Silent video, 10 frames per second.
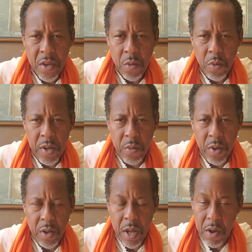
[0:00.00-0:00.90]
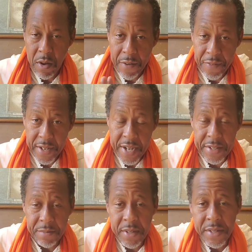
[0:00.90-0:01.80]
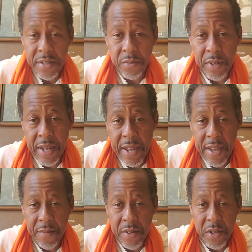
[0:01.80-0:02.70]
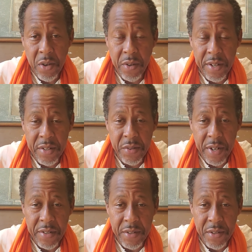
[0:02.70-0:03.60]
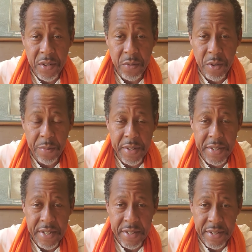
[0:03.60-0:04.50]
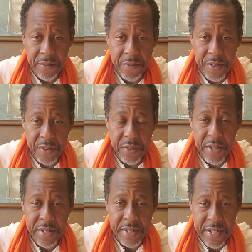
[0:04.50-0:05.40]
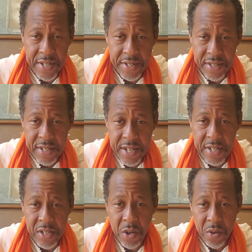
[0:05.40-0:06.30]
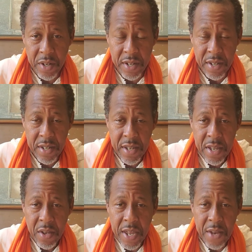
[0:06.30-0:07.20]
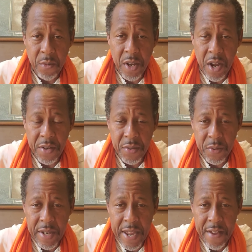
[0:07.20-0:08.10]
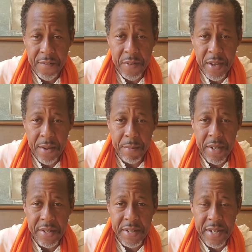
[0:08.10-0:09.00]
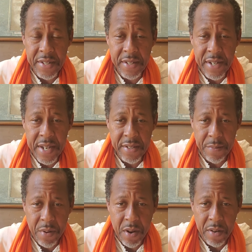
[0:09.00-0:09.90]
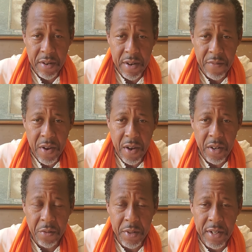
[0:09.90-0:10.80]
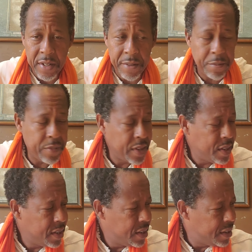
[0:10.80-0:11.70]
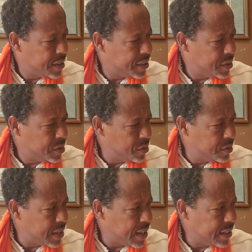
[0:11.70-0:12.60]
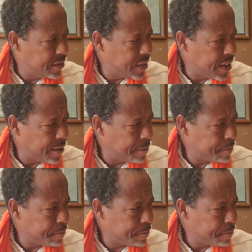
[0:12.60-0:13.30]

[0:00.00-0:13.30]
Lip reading: I forgot to mention, we have a yoga instructor who will be teaching physical education and yoga, and we also will have meditation as a part of our curriculum. Let's see, who did I leave out?